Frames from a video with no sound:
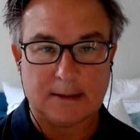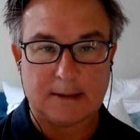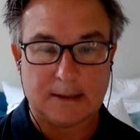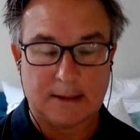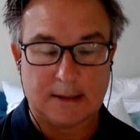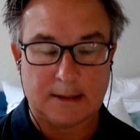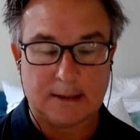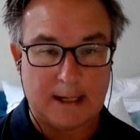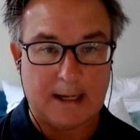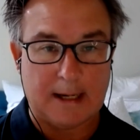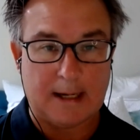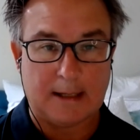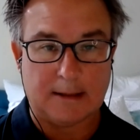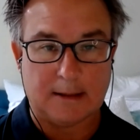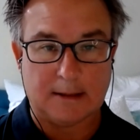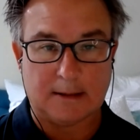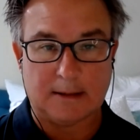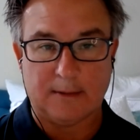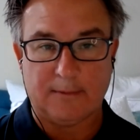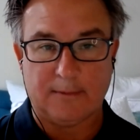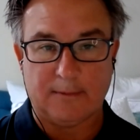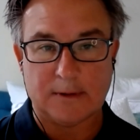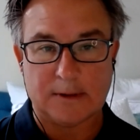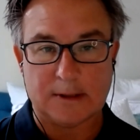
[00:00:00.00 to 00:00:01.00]
today the
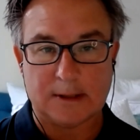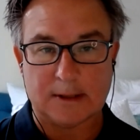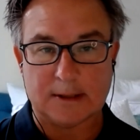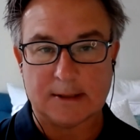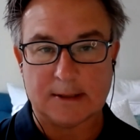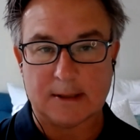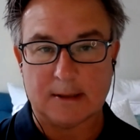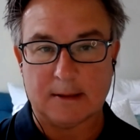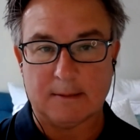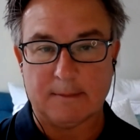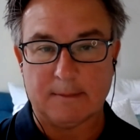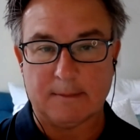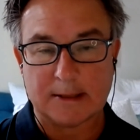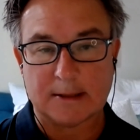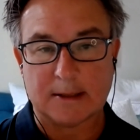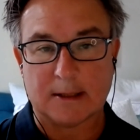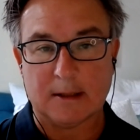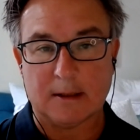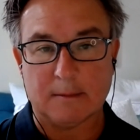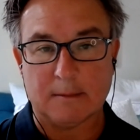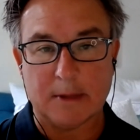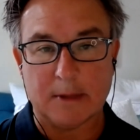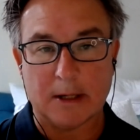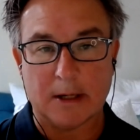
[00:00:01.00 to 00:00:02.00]
differences in the
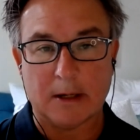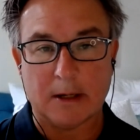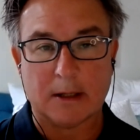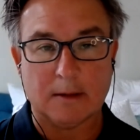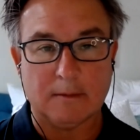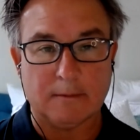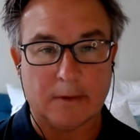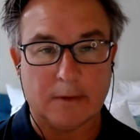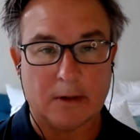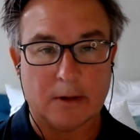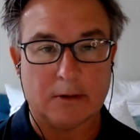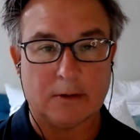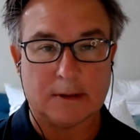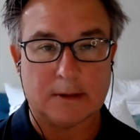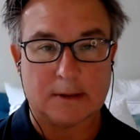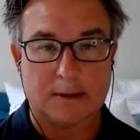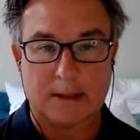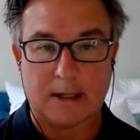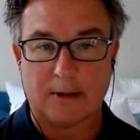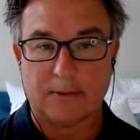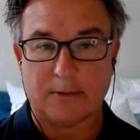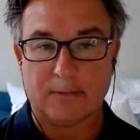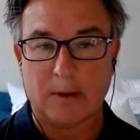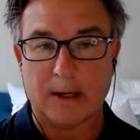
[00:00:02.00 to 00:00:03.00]
Mexican-American vote in the
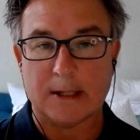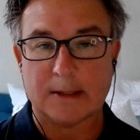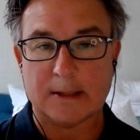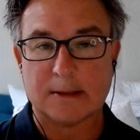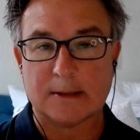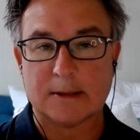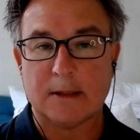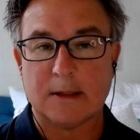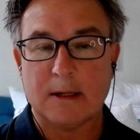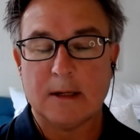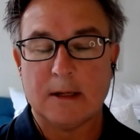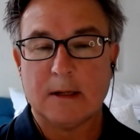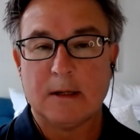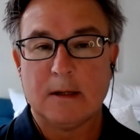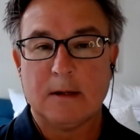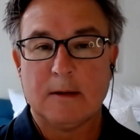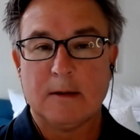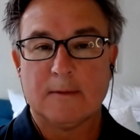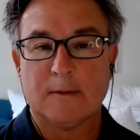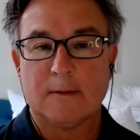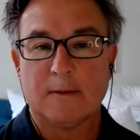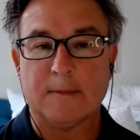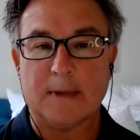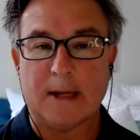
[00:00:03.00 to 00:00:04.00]
Southwest
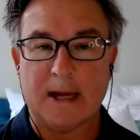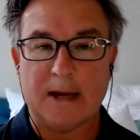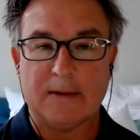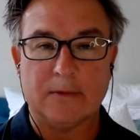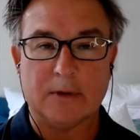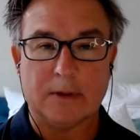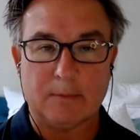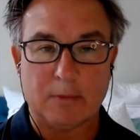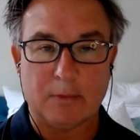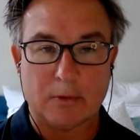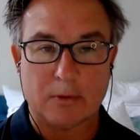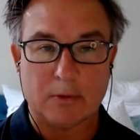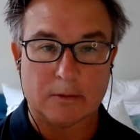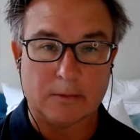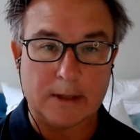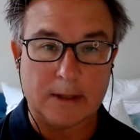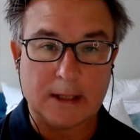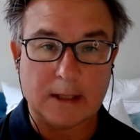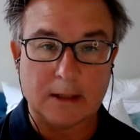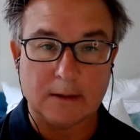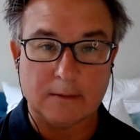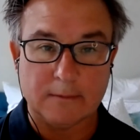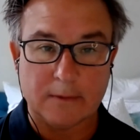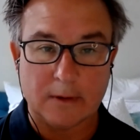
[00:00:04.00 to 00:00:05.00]
from the heavily Puerto
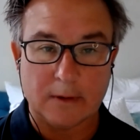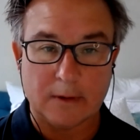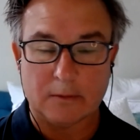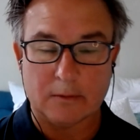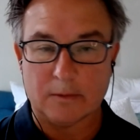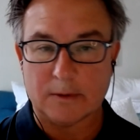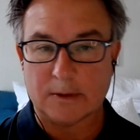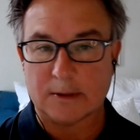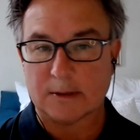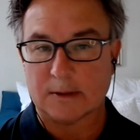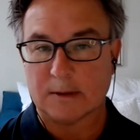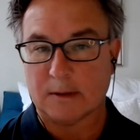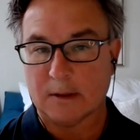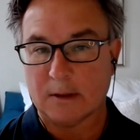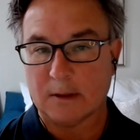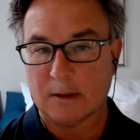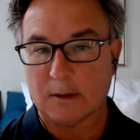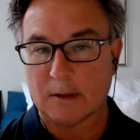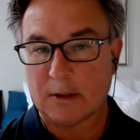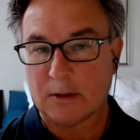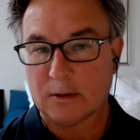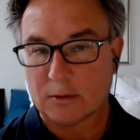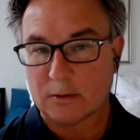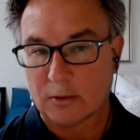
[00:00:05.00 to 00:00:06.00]
Rican vote, which is
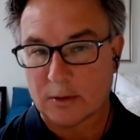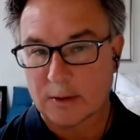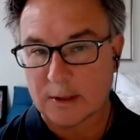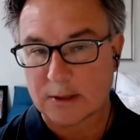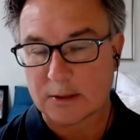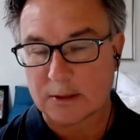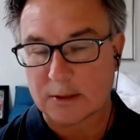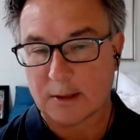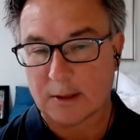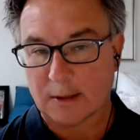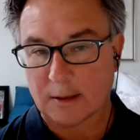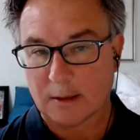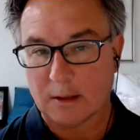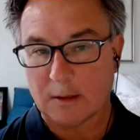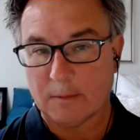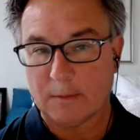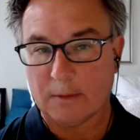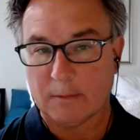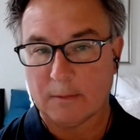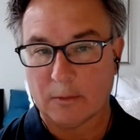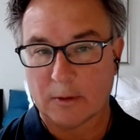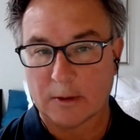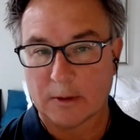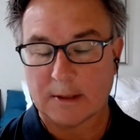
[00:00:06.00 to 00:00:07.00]
traditionally a little
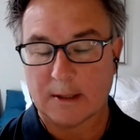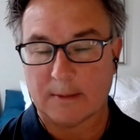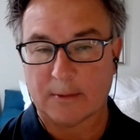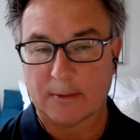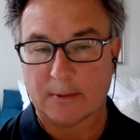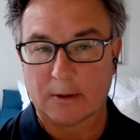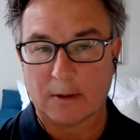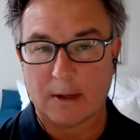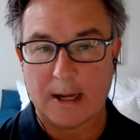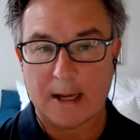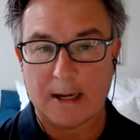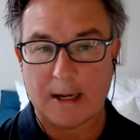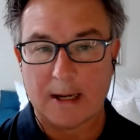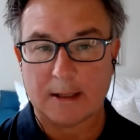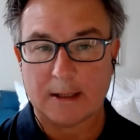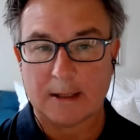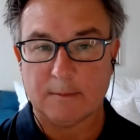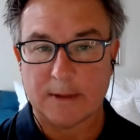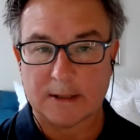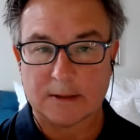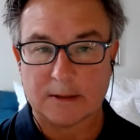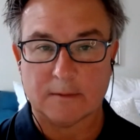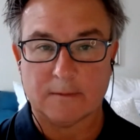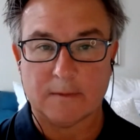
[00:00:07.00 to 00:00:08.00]
bit more democratic
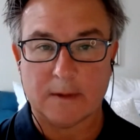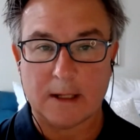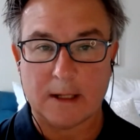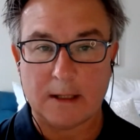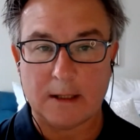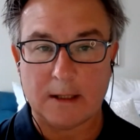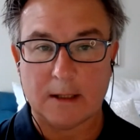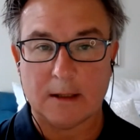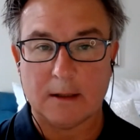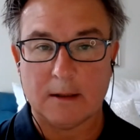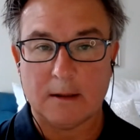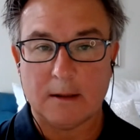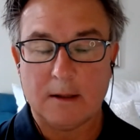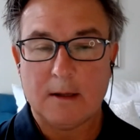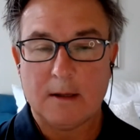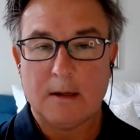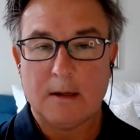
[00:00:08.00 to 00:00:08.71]
in Pennsylvania.